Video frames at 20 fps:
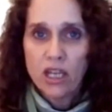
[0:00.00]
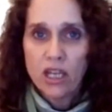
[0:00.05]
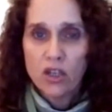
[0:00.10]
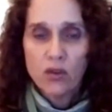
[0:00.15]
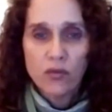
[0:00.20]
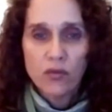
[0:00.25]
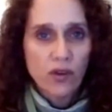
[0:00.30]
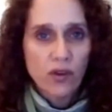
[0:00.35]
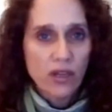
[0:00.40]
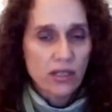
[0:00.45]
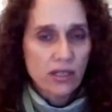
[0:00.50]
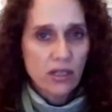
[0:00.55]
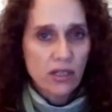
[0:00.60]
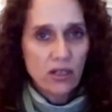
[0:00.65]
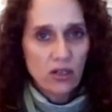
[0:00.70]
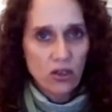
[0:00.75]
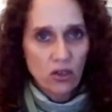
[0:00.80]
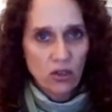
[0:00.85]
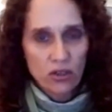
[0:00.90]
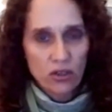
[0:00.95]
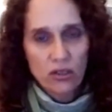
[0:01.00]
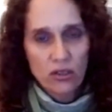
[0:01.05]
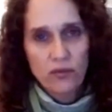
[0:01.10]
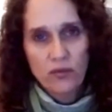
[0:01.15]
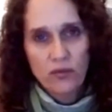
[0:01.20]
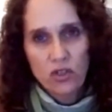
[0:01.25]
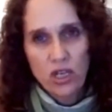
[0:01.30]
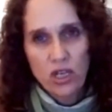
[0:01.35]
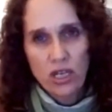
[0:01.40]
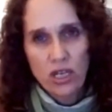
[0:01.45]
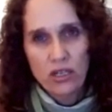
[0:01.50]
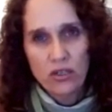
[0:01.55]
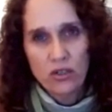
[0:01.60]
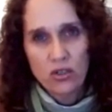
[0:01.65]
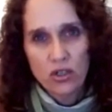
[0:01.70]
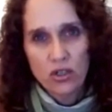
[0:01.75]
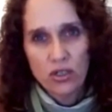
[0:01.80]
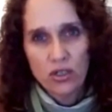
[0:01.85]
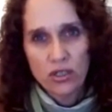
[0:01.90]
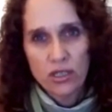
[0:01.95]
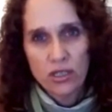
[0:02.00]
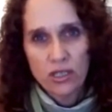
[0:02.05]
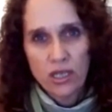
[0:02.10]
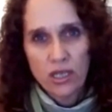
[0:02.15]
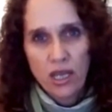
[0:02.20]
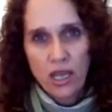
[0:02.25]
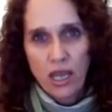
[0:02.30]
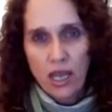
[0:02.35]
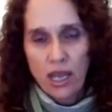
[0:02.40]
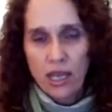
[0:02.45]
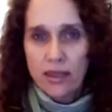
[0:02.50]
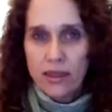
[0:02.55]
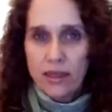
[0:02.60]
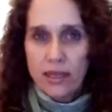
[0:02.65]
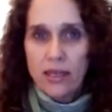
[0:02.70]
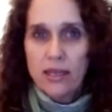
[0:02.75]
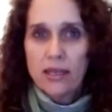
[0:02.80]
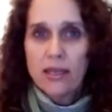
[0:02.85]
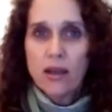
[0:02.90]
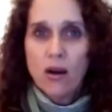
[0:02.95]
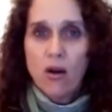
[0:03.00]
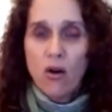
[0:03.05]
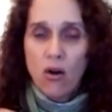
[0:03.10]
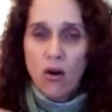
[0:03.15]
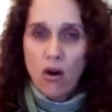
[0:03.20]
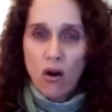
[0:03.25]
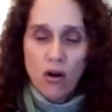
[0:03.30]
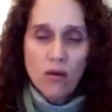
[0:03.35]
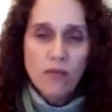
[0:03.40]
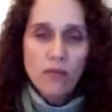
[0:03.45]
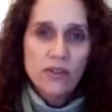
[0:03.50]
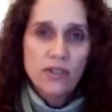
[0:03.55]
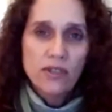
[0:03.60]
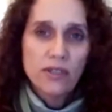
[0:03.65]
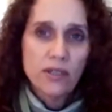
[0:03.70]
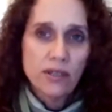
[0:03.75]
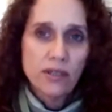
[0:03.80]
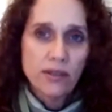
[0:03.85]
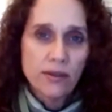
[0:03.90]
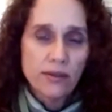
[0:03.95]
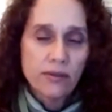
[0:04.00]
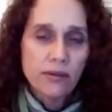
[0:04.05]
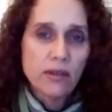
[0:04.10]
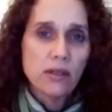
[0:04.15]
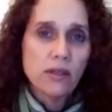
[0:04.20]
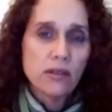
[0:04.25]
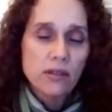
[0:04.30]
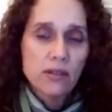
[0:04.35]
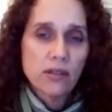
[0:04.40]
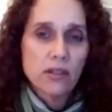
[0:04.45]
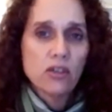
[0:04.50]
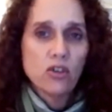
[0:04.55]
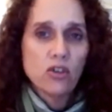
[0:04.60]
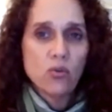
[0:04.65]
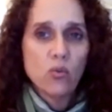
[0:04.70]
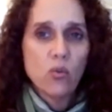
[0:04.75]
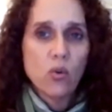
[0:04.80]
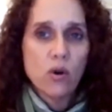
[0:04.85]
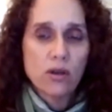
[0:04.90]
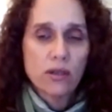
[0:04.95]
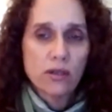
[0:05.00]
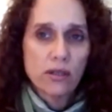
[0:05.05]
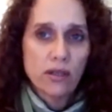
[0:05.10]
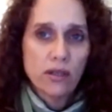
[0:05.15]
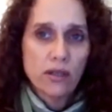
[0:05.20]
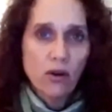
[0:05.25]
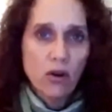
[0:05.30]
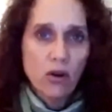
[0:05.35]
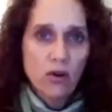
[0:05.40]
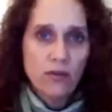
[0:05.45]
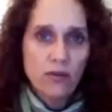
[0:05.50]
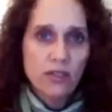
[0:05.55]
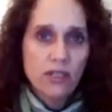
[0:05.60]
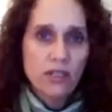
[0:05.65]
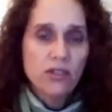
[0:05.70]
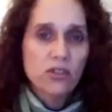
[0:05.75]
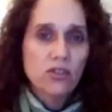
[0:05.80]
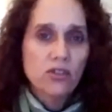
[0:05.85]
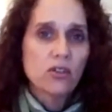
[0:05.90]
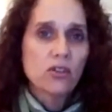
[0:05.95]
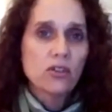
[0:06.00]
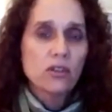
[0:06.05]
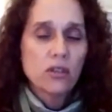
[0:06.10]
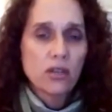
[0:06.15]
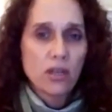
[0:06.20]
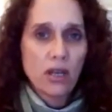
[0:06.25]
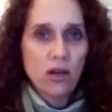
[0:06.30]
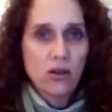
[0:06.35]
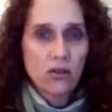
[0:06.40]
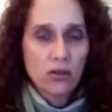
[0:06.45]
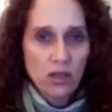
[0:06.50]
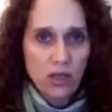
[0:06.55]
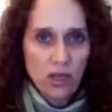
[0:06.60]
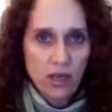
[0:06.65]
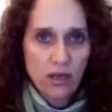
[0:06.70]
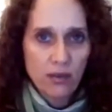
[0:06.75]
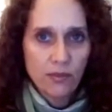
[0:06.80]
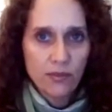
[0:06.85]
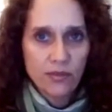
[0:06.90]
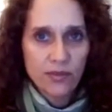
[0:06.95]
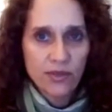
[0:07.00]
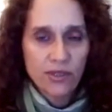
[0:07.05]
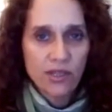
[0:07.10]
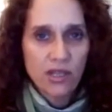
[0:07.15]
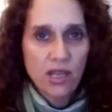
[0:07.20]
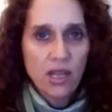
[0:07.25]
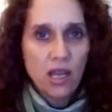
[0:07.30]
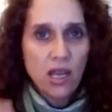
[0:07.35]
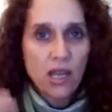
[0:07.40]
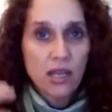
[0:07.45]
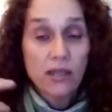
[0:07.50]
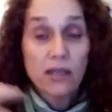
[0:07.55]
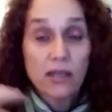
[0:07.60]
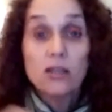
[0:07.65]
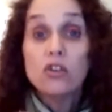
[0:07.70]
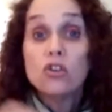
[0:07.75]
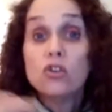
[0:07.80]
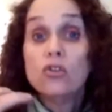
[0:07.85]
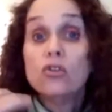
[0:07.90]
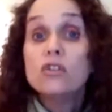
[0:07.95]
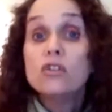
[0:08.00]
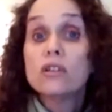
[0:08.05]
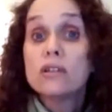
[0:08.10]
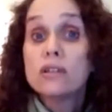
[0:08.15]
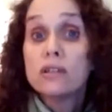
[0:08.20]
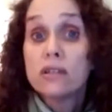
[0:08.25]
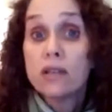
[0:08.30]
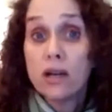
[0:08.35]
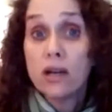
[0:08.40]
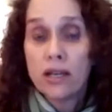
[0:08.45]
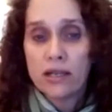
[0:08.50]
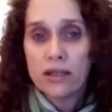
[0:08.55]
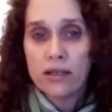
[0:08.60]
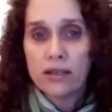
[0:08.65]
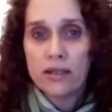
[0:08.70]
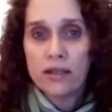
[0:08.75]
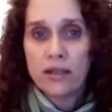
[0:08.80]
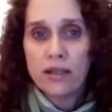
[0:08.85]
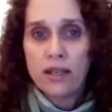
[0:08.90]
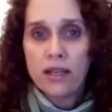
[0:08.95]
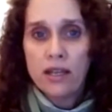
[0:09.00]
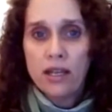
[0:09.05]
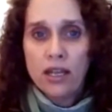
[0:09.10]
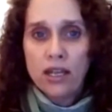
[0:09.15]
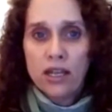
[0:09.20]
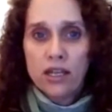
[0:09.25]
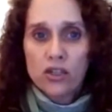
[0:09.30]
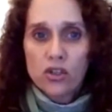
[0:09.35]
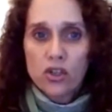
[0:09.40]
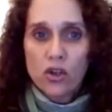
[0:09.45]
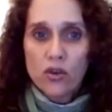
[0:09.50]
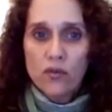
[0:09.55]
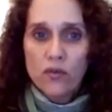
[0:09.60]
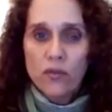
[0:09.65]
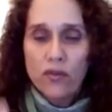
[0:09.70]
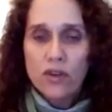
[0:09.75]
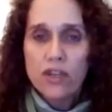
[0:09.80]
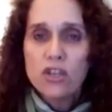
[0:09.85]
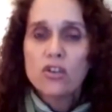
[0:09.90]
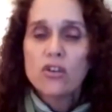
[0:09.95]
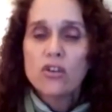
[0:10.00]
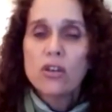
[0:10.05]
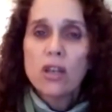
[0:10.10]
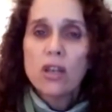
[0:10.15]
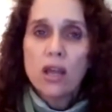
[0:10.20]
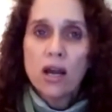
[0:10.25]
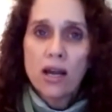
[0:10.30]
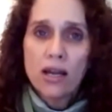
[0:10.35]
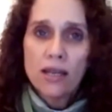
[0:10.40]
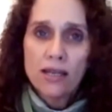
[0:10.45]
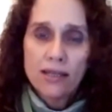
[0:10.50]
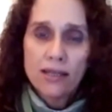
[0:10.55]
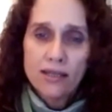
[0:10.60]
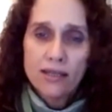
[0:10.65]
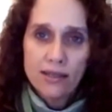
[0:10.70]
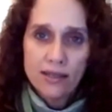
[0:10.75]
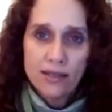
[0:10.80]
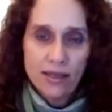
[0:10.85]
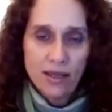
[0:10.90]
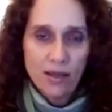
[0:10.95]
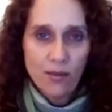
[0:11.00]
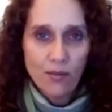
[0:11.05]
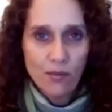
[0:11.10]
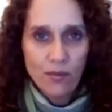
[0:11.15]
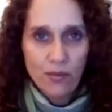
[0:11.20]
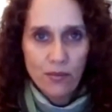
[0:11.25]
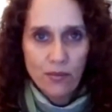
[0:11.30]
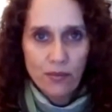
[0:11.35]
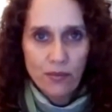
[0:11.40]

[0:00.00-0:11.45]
you're facing a lot of challenges, and there are obviously things that you want. There are obviously certain outcomes that you desire. So visualize them